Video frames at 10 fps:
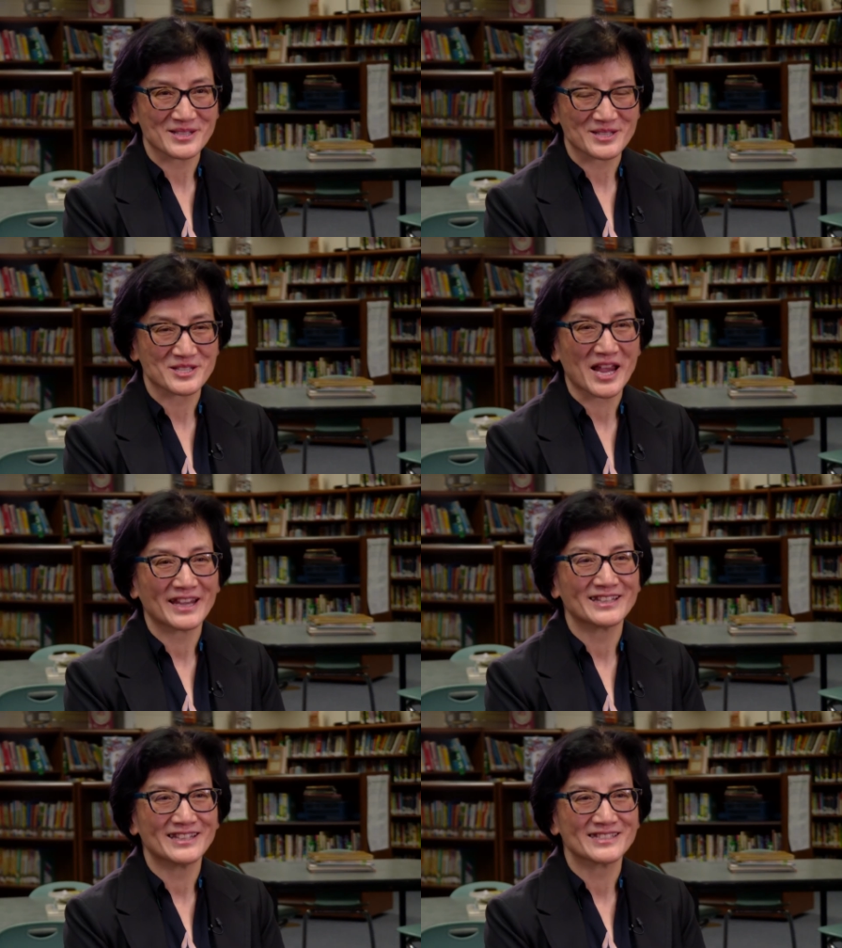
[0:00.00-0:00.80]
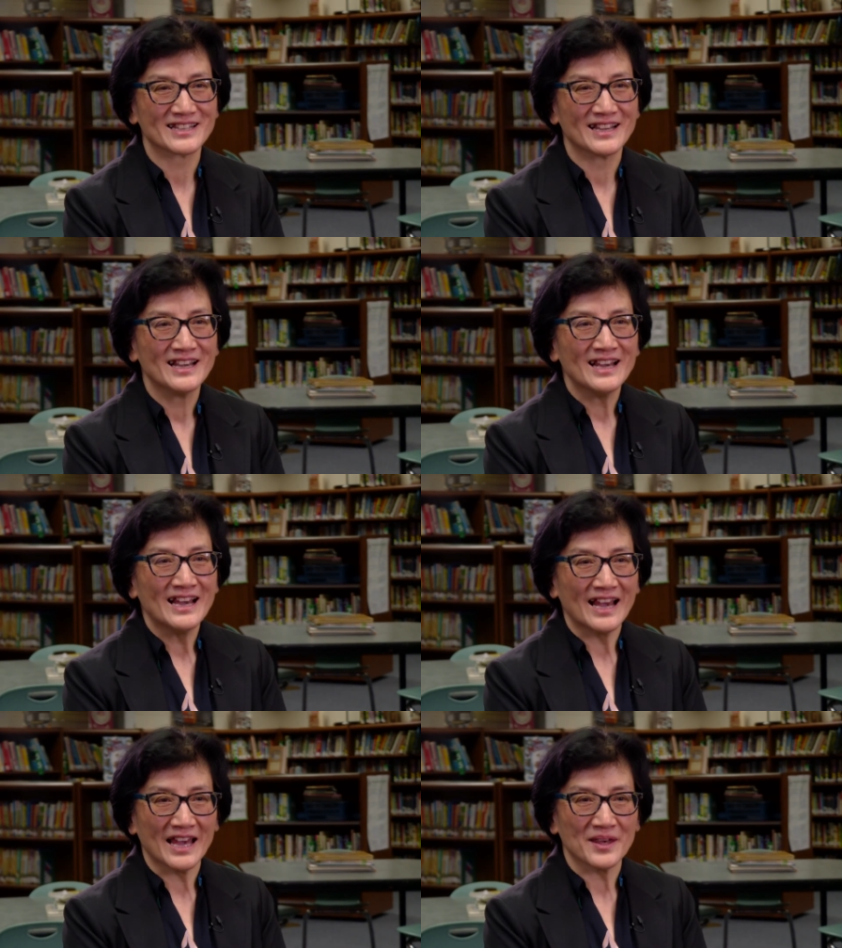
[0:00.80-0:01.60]
just Chinese, uh,
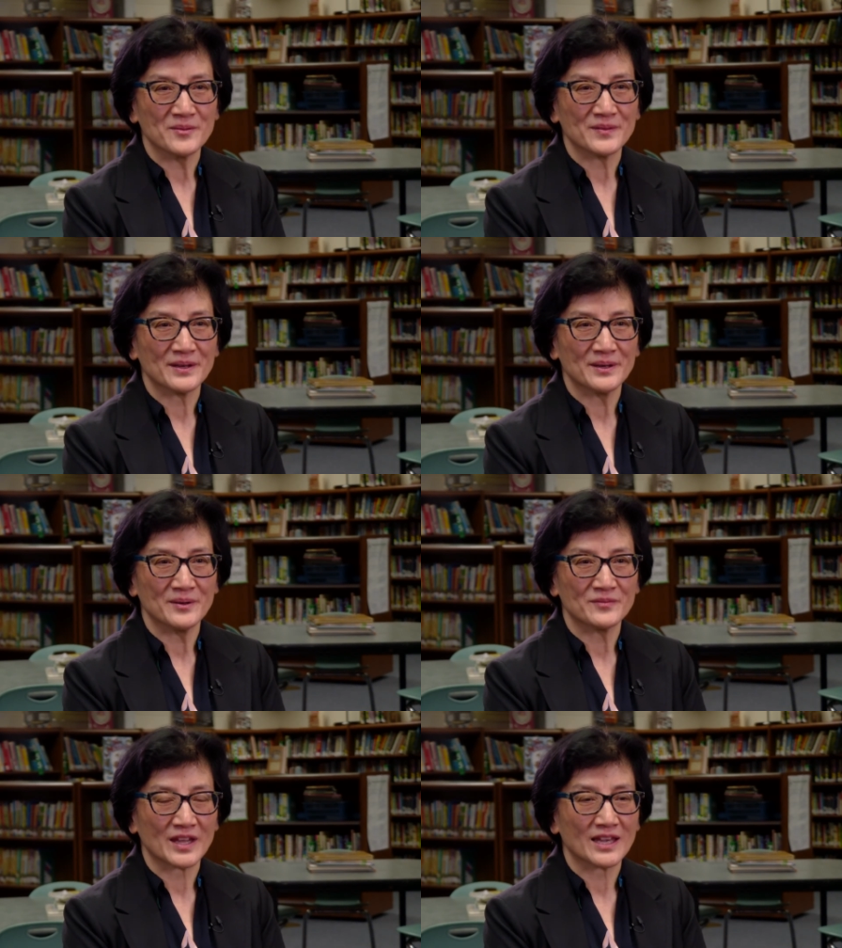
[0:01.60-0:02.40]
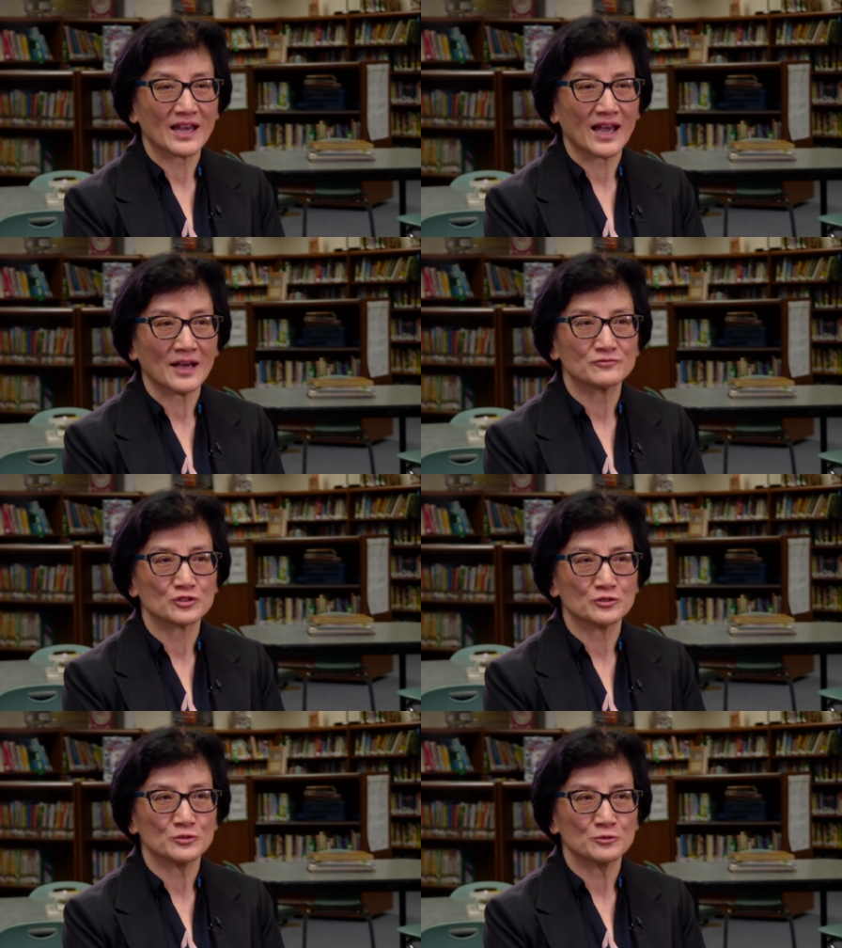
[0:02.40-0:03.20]
and uh, they have
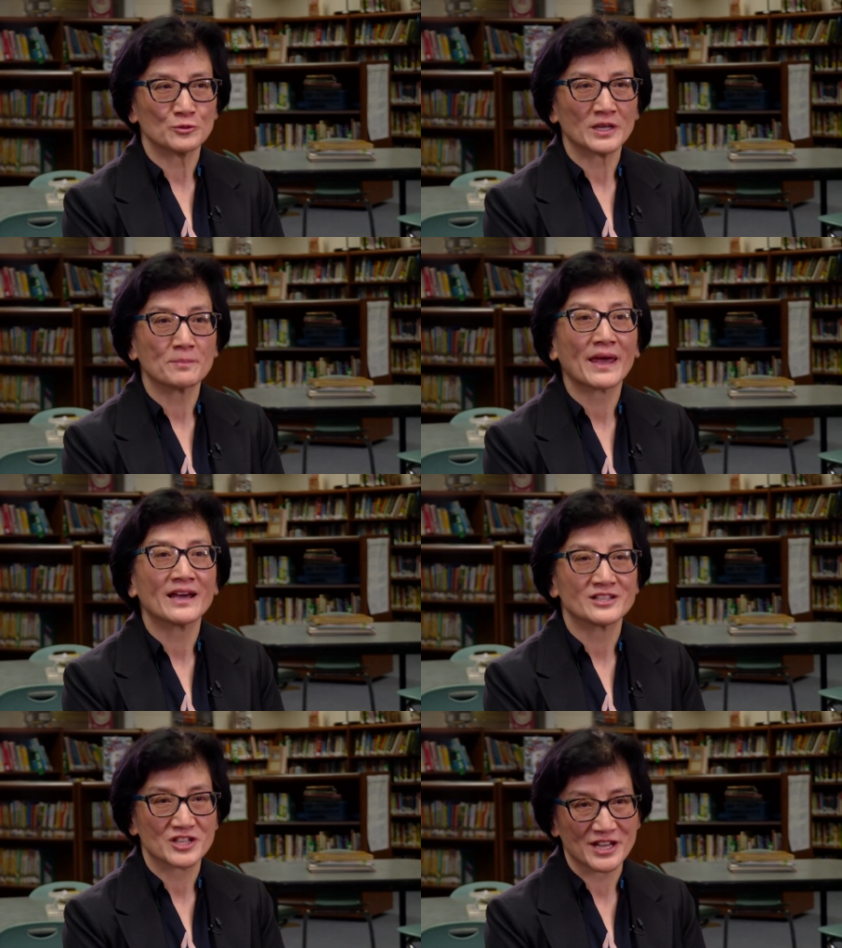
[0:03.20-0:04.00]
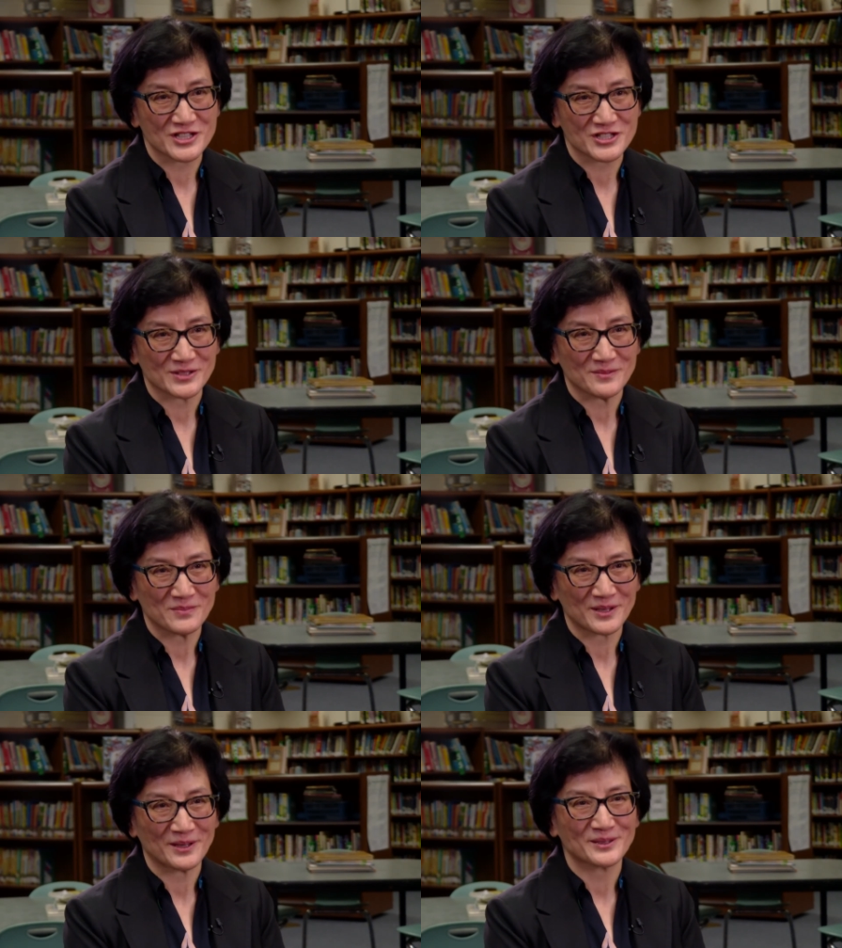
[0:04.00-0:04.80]
to really pay attention
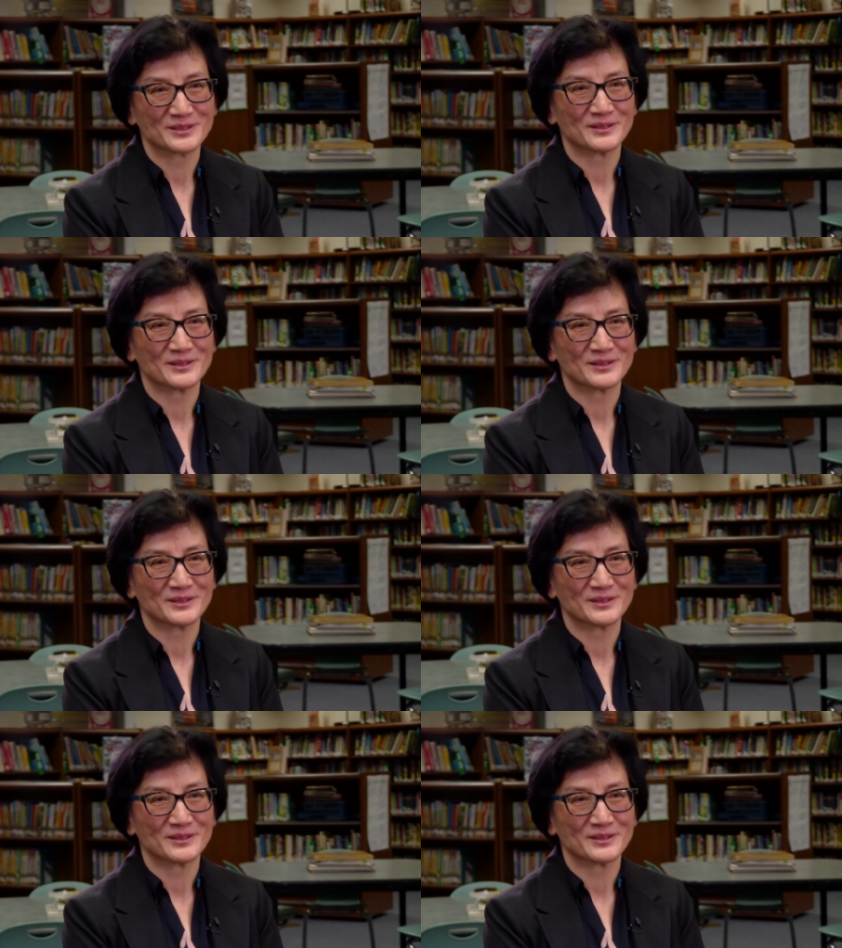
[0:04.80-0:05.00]
because